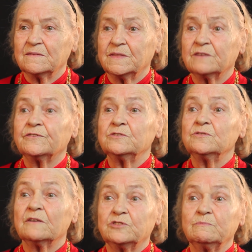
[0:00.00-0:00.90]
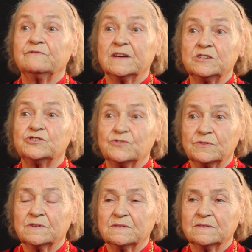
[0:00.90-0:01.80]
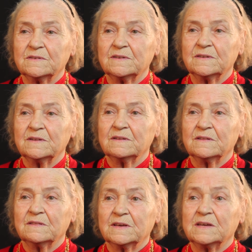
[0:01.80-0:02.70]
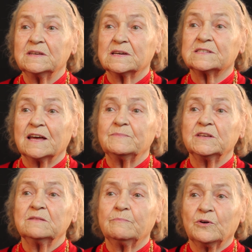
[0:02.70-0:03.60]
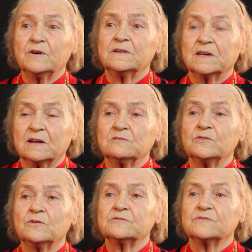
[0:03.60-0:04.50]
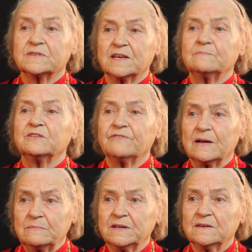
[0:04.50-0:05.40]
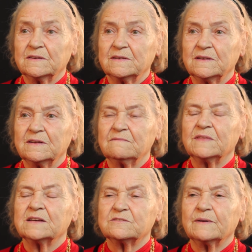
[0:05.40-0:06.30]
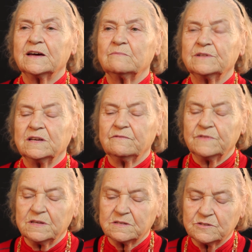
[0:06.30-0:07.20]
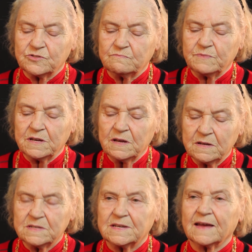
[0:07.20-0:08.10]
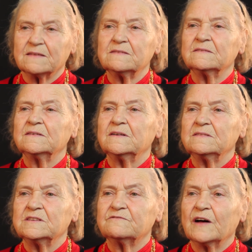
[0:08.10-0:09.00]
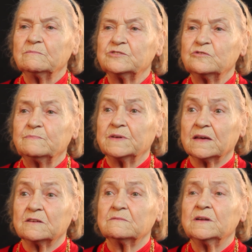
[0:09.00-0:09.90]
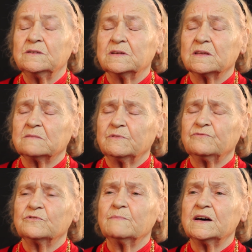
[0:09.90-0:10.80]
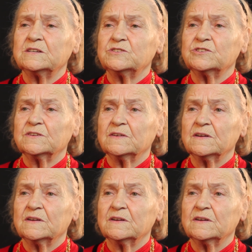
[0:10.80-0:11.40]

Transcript: Therefore, you have to be very sure that in accepting the boy or the girl, you also accept the family. That's why I believe these should be together. These families should be together before marriage.